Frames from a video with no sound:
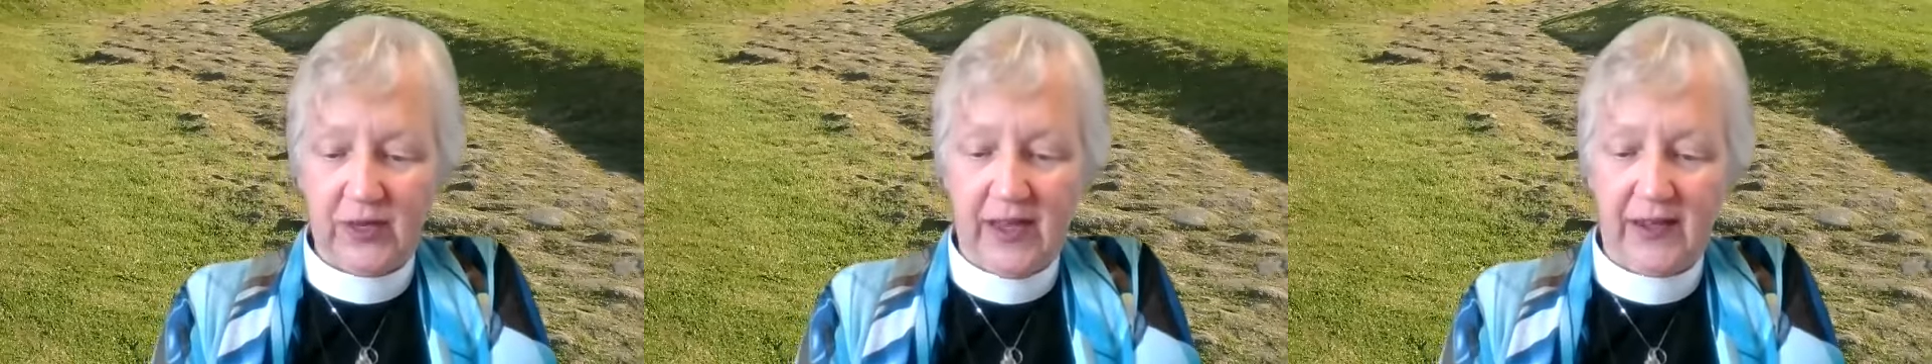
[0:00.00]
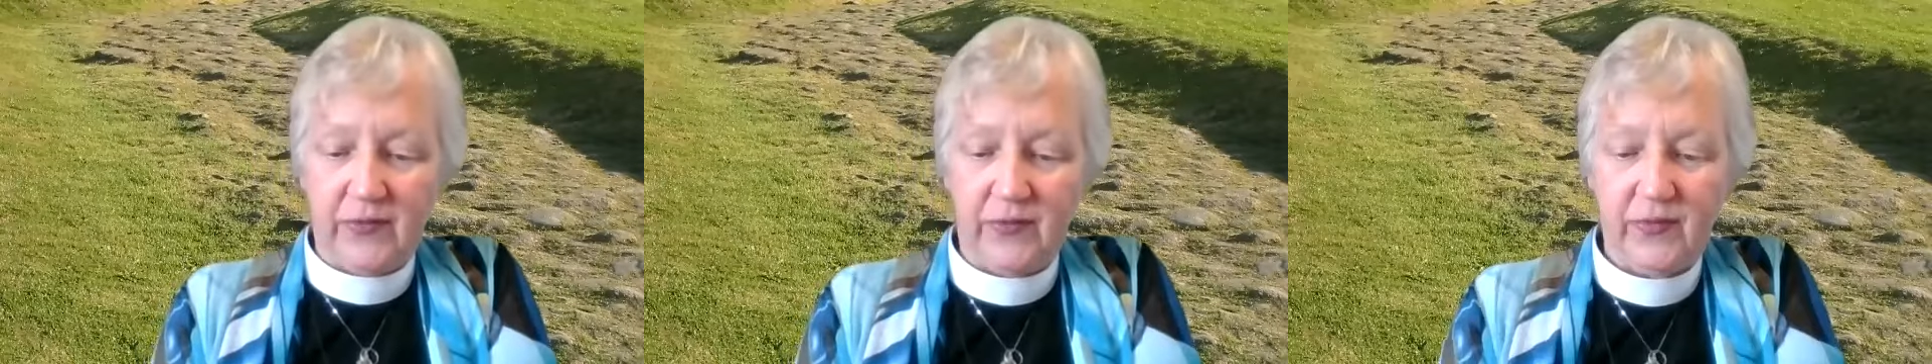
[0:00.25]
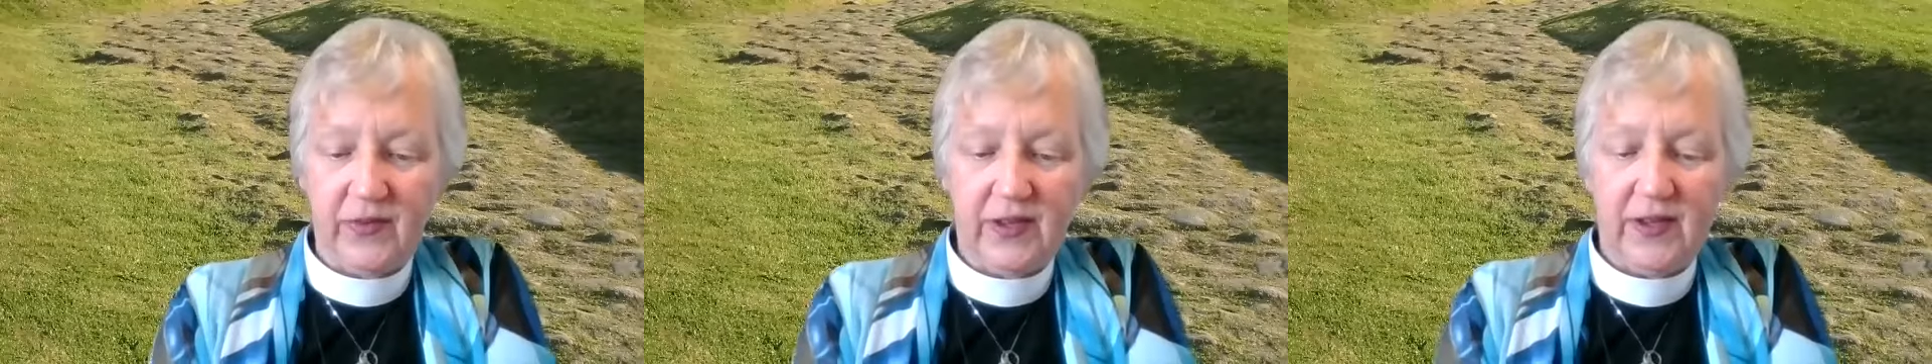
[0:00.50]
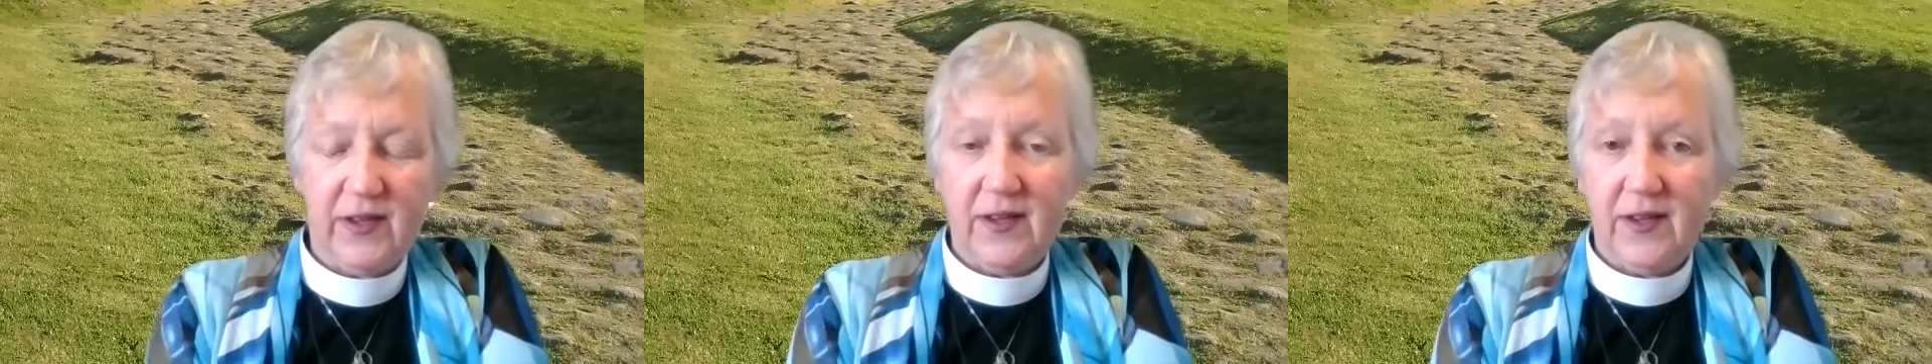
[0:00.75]
life,
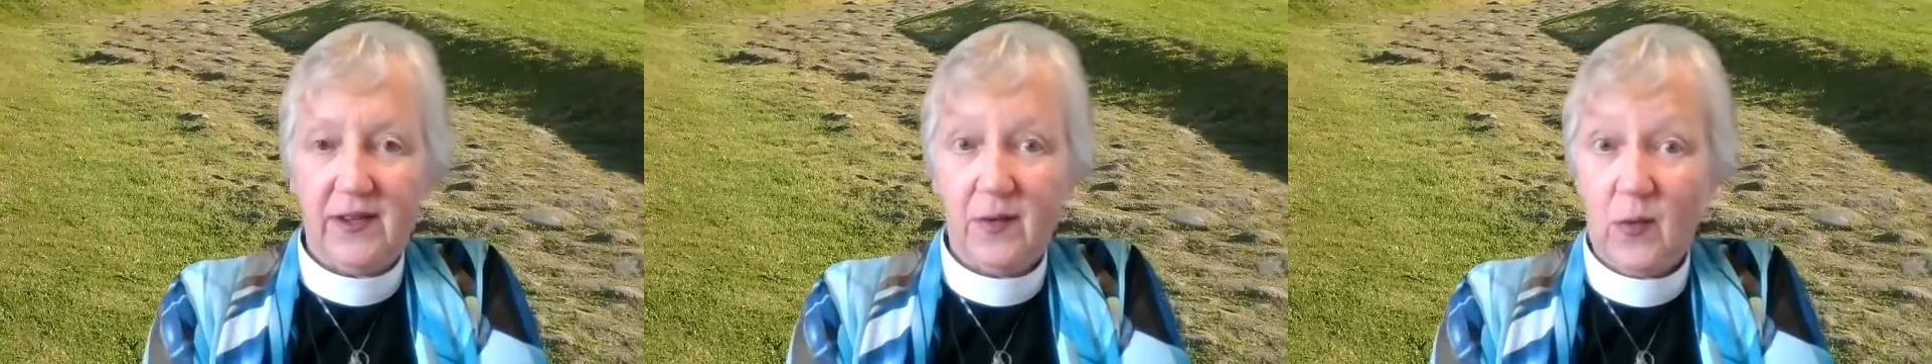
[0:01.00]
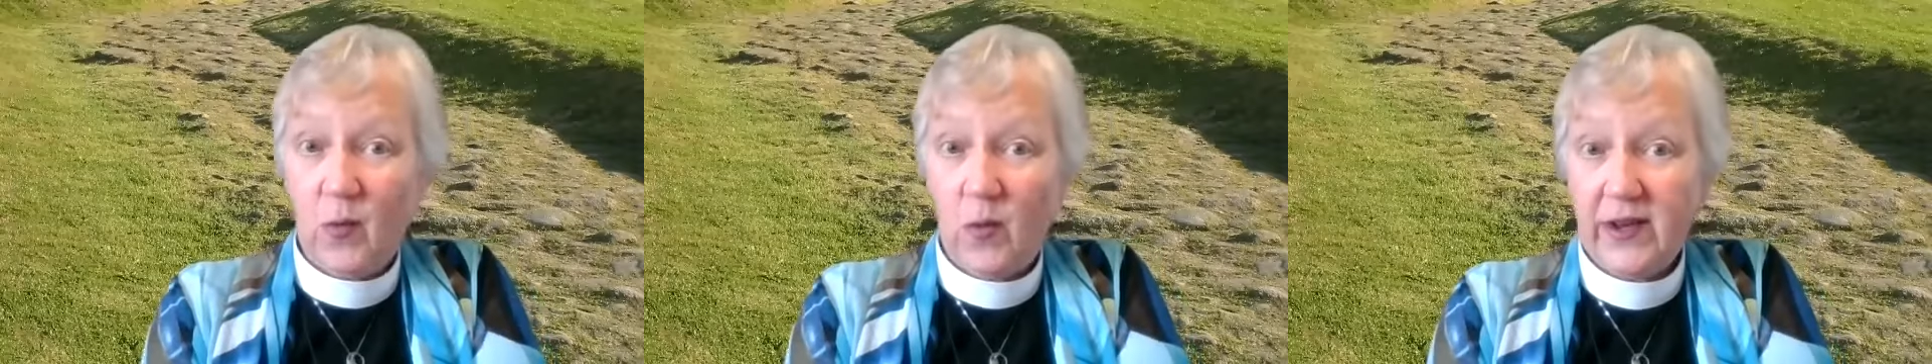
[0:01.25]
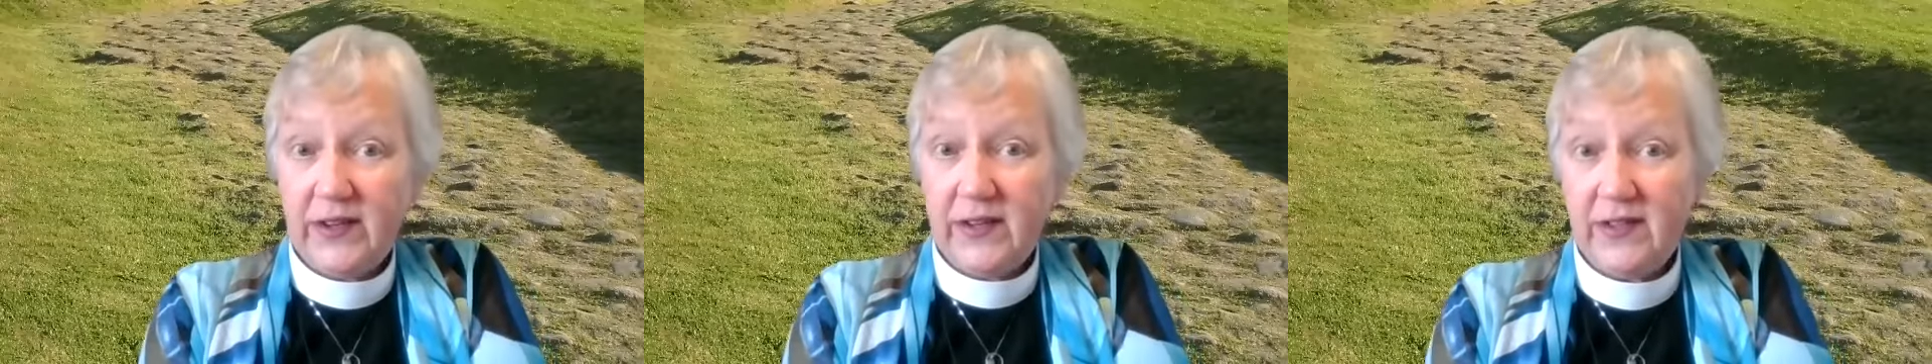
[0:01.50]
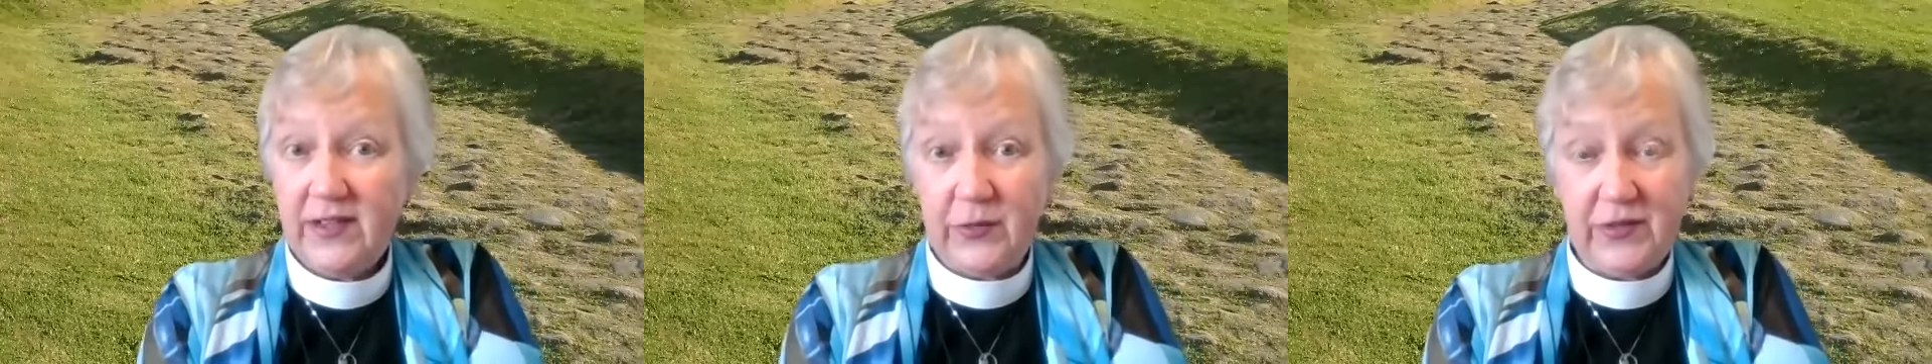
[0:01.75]
what
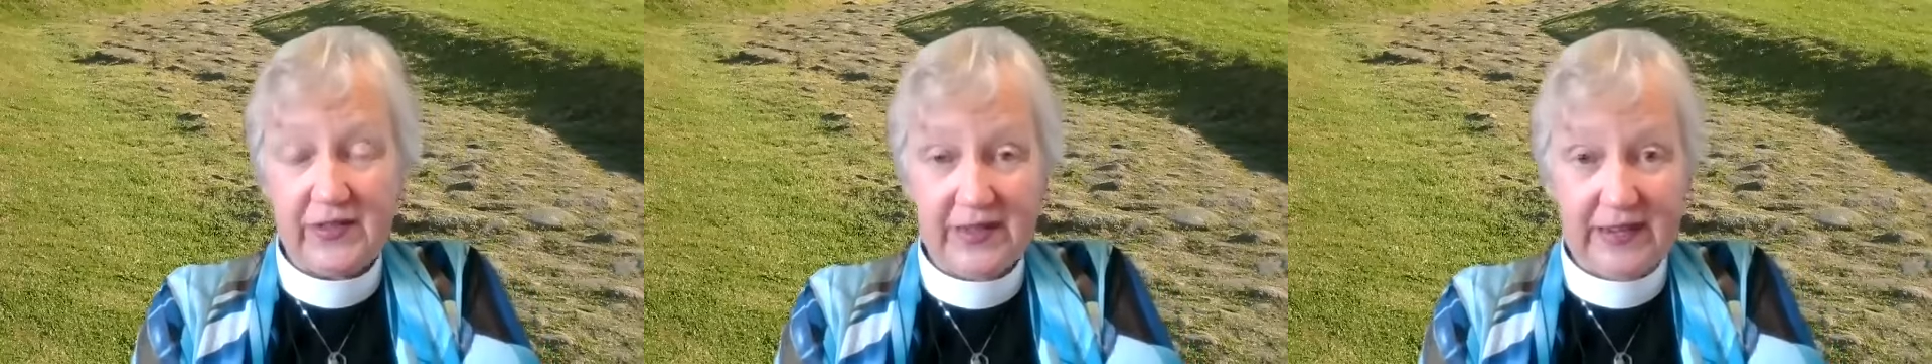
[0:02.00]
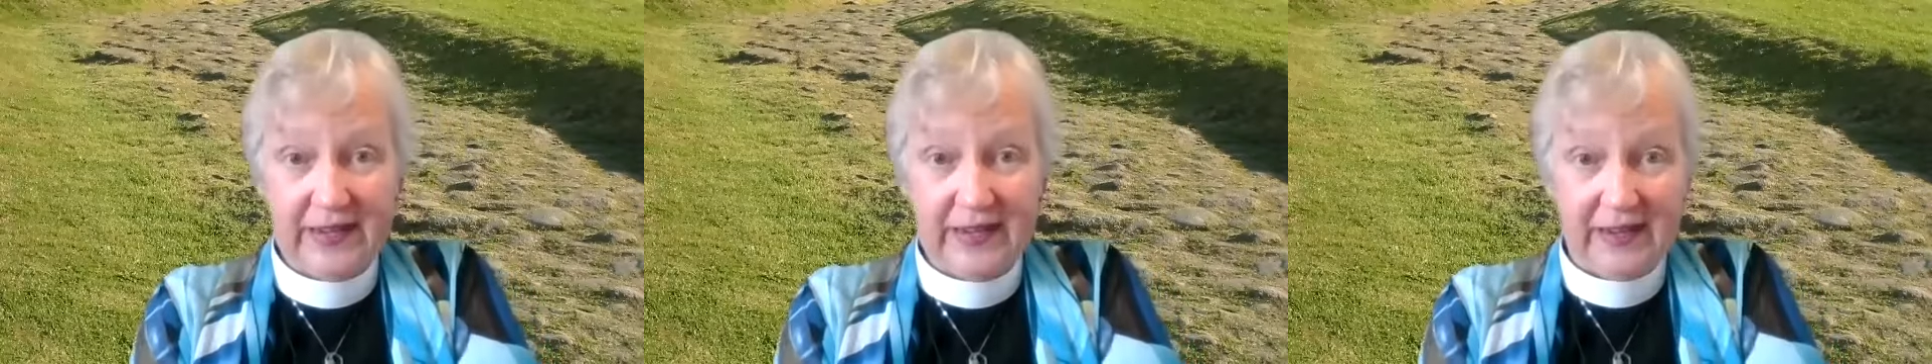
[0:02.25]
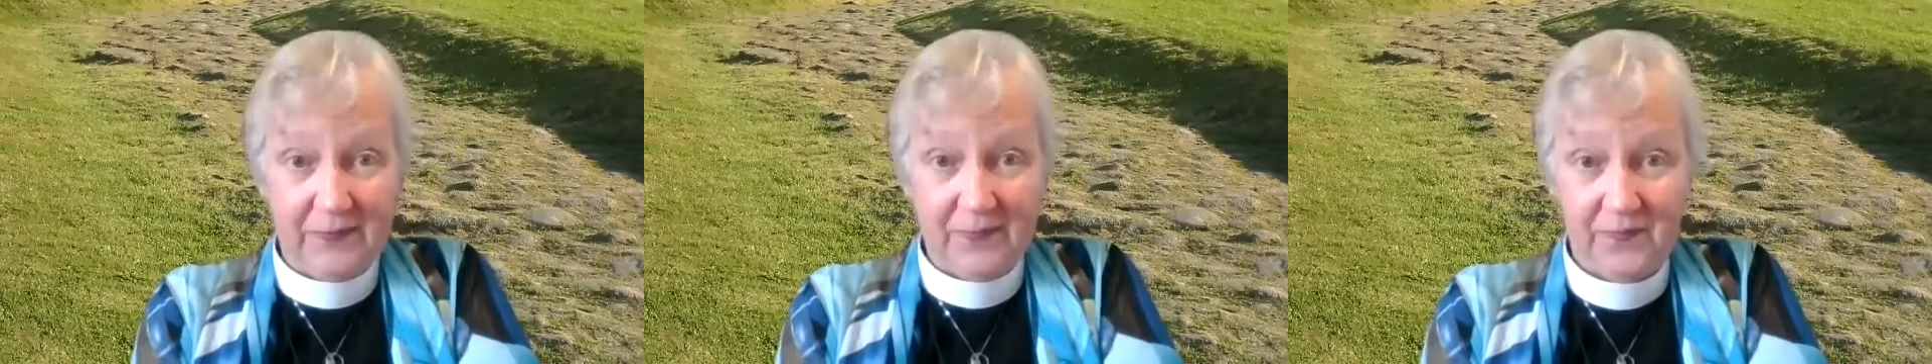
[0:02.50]
do you see?